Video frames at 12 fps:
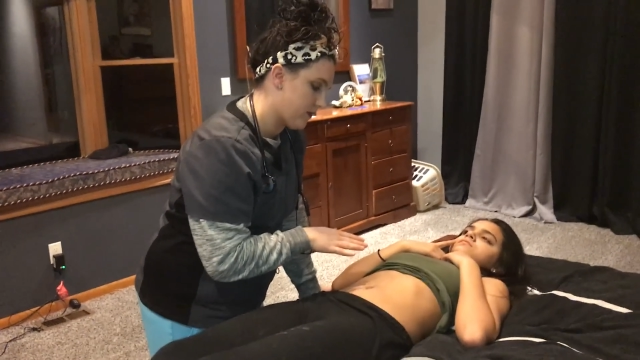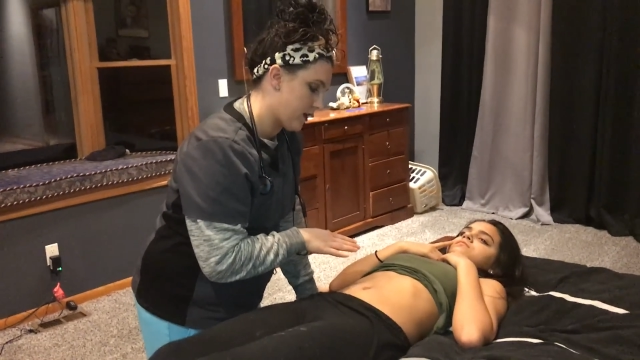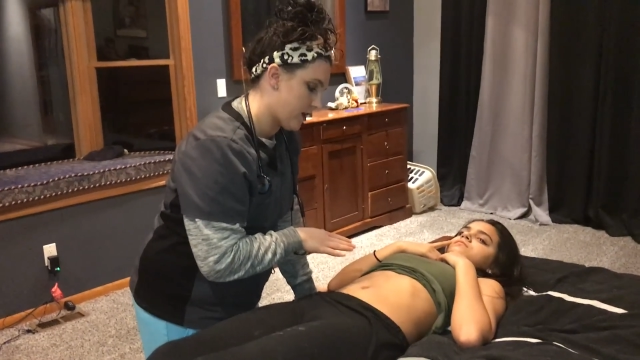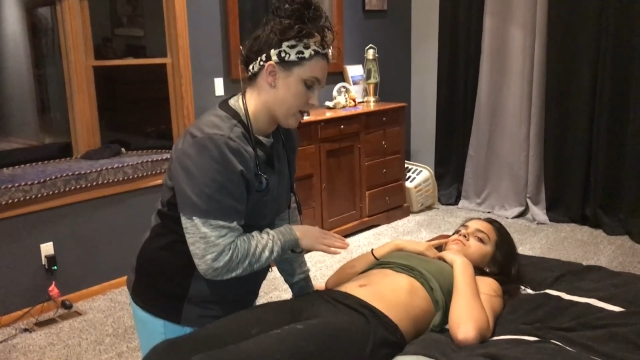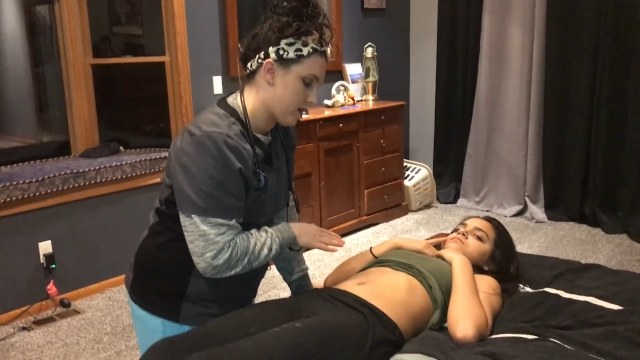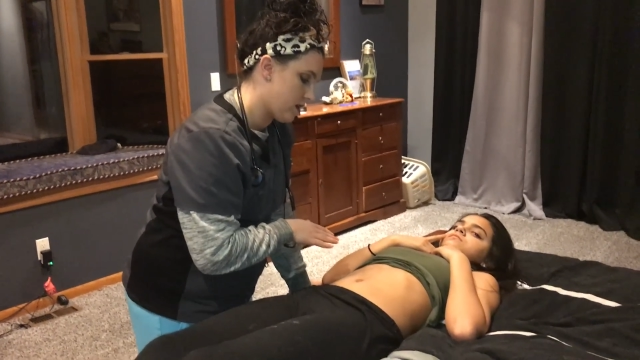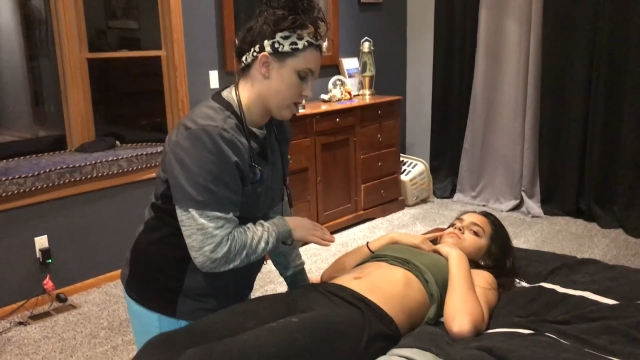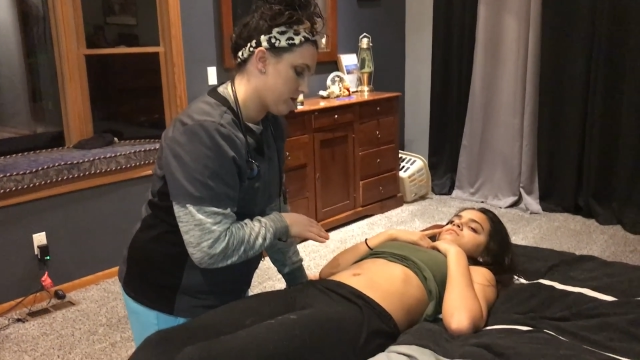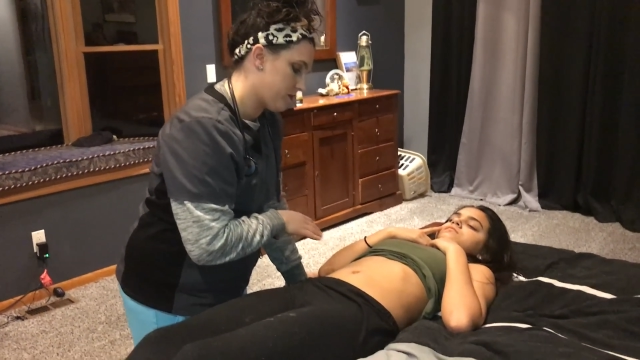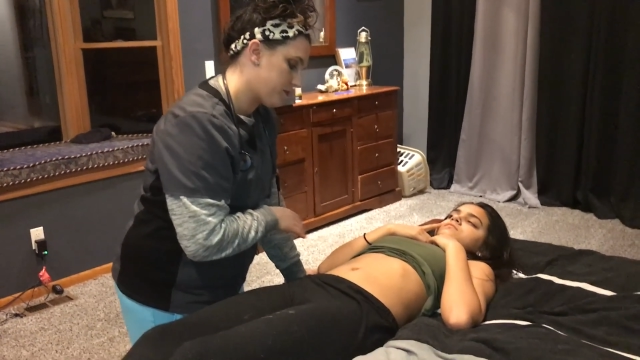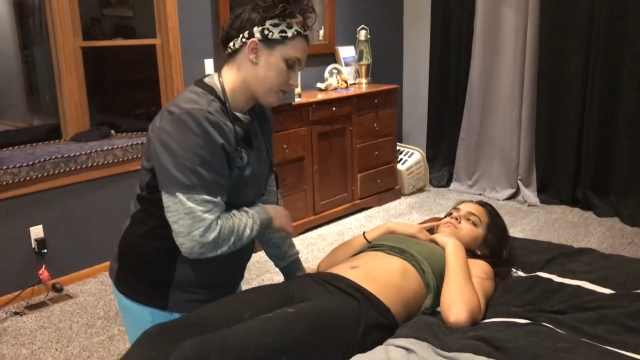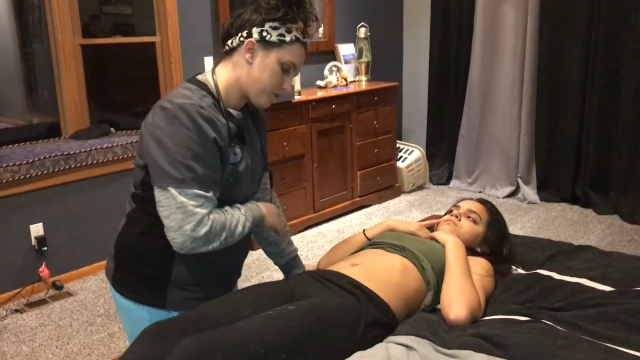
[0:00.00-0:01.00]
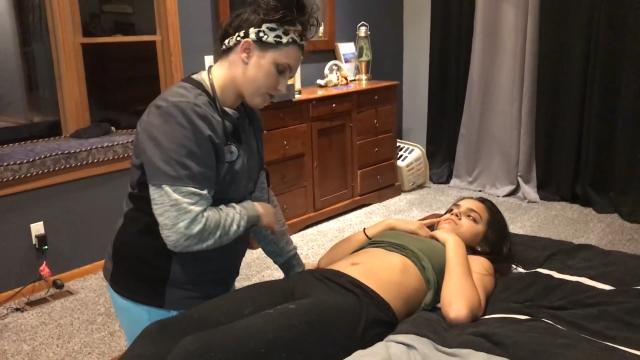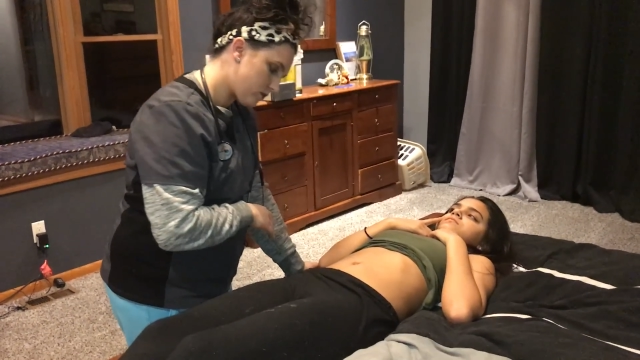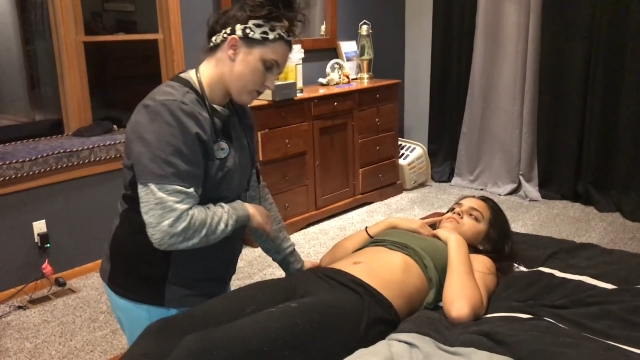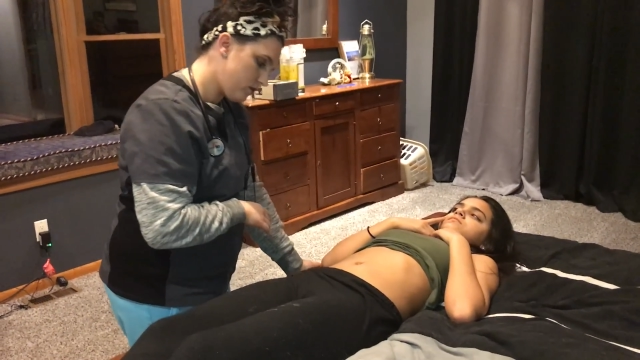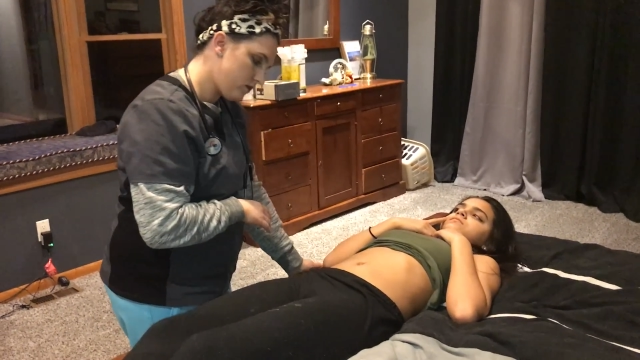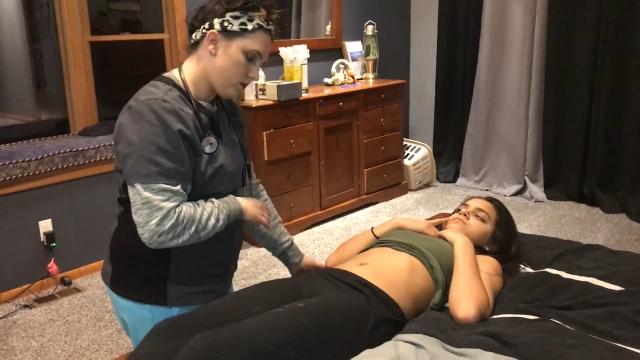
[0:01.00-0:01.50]
there.
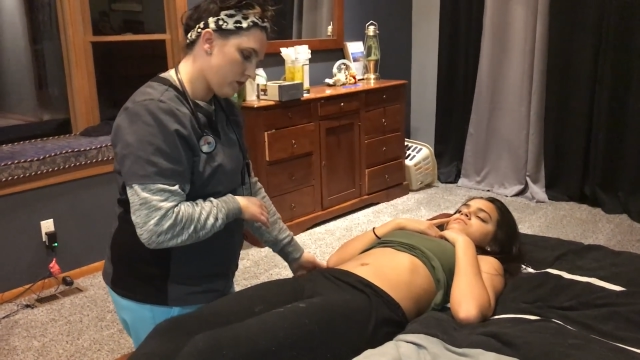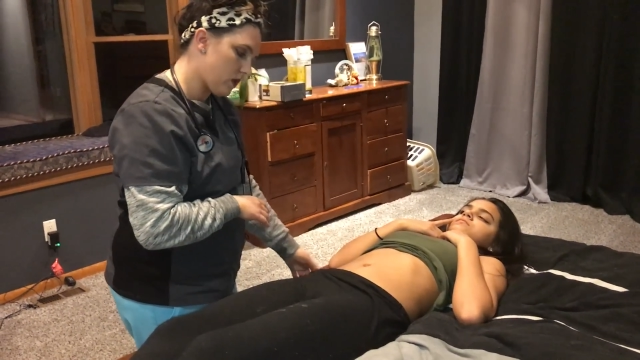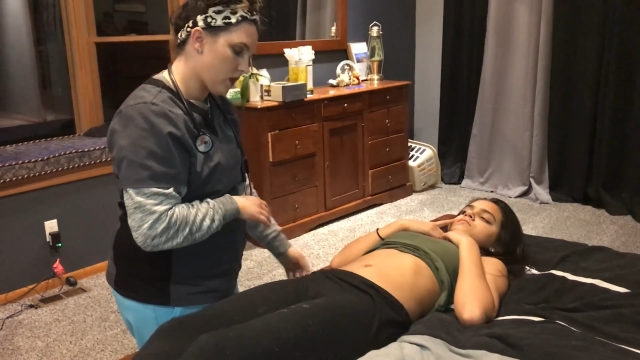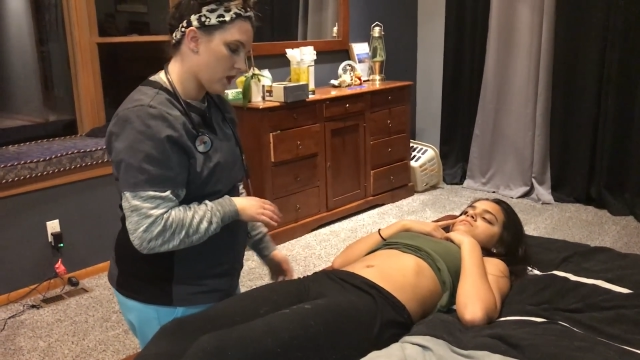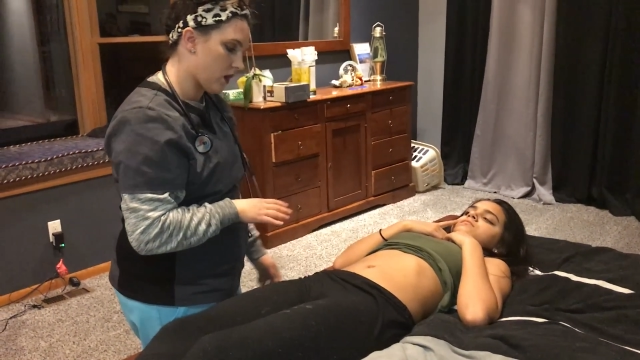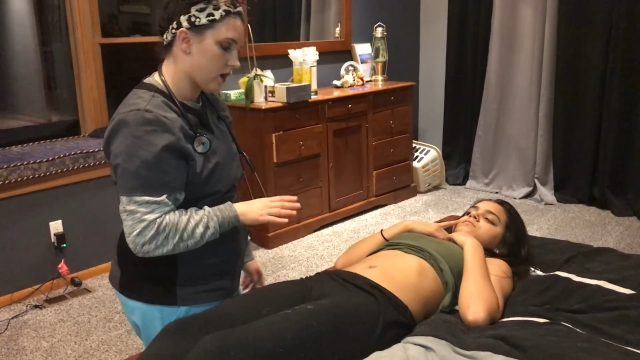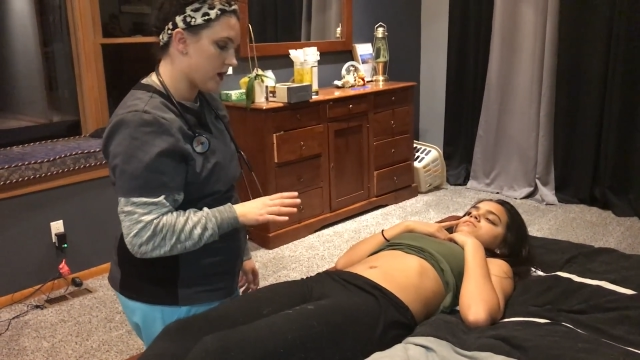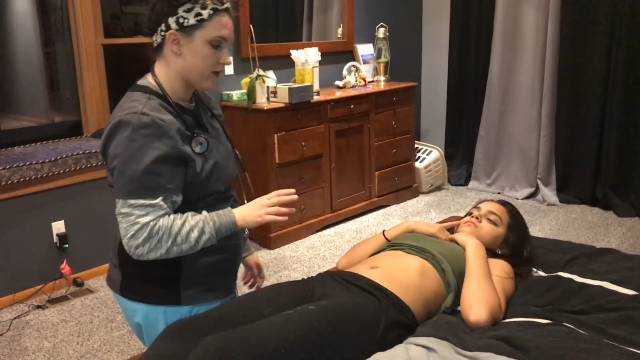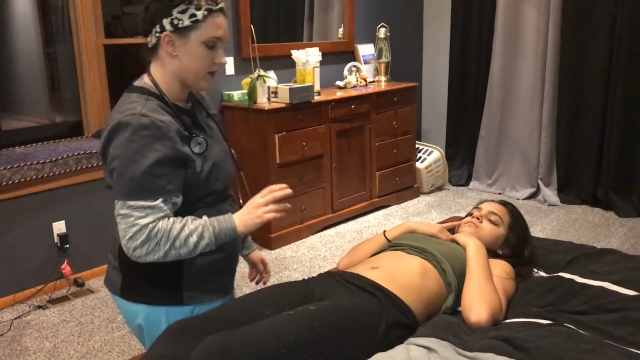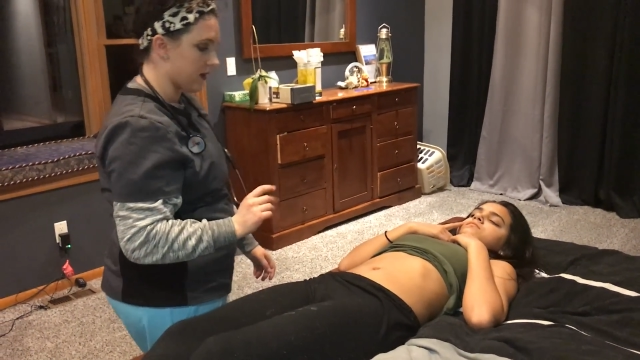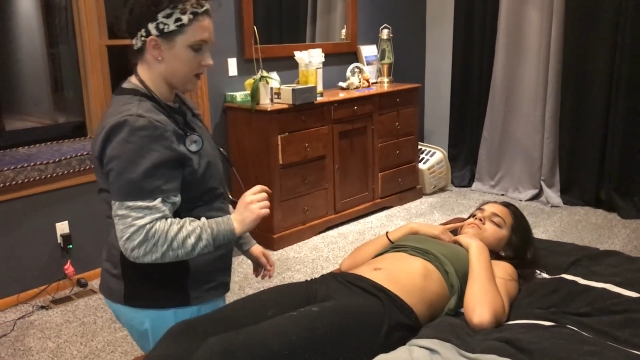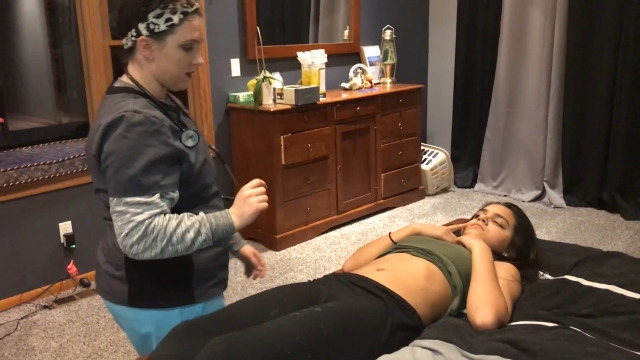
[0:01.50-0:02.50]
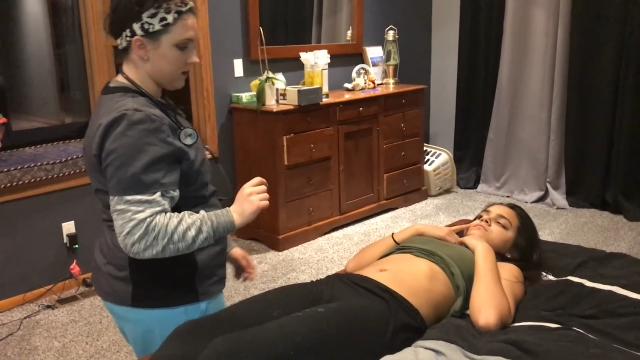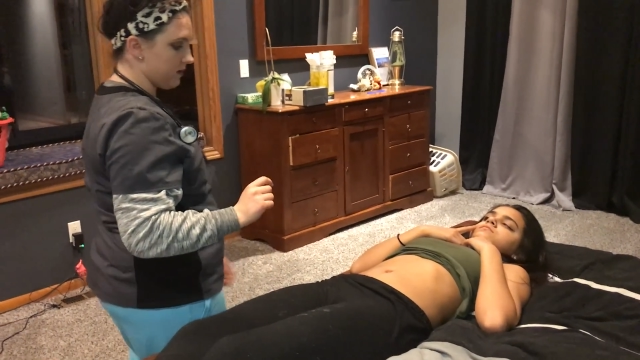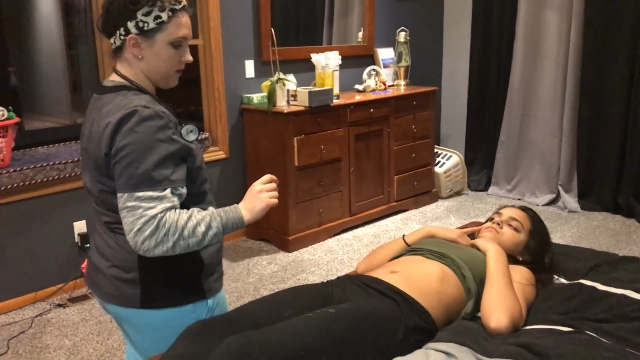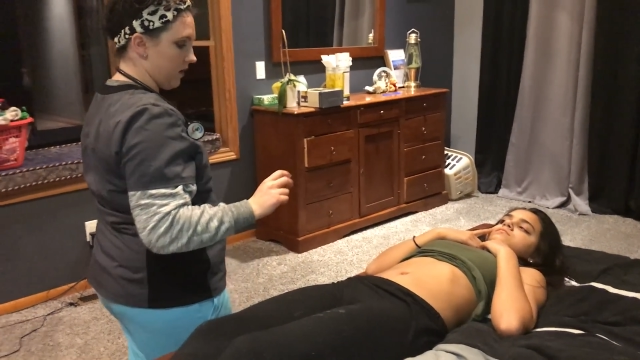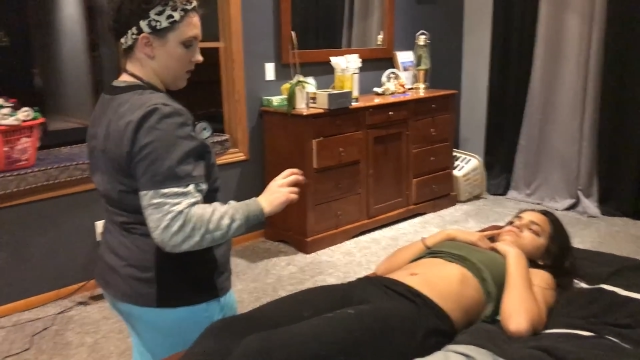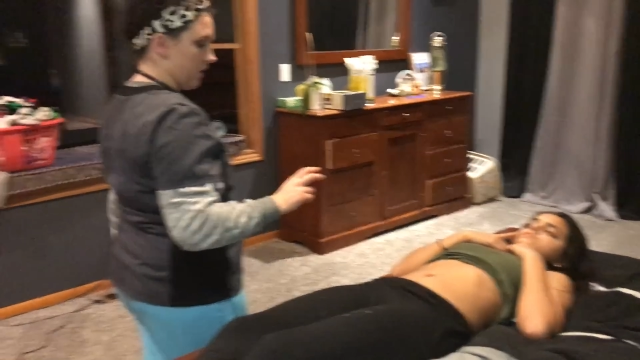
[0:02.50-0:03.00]
And then,
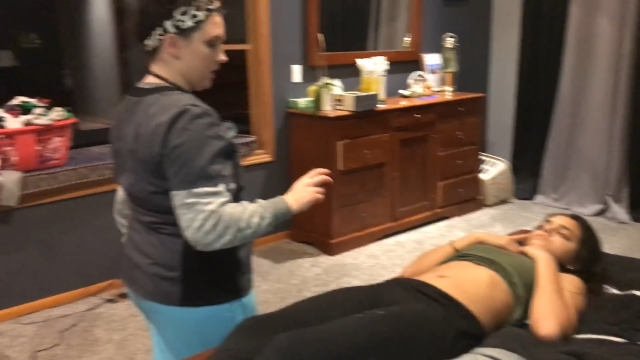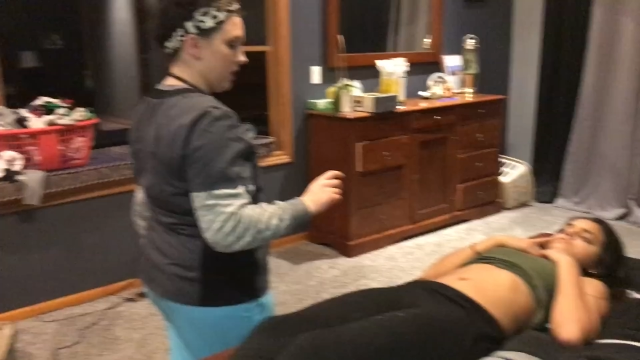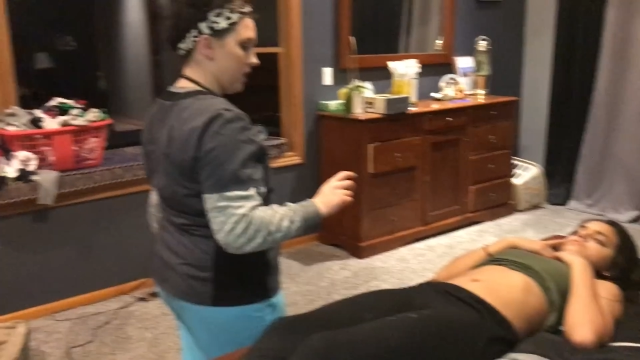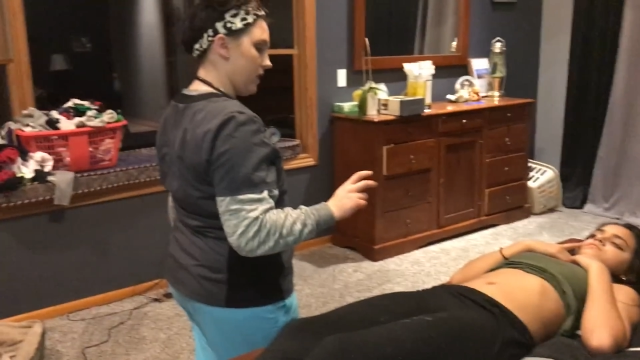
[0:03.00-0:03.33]
so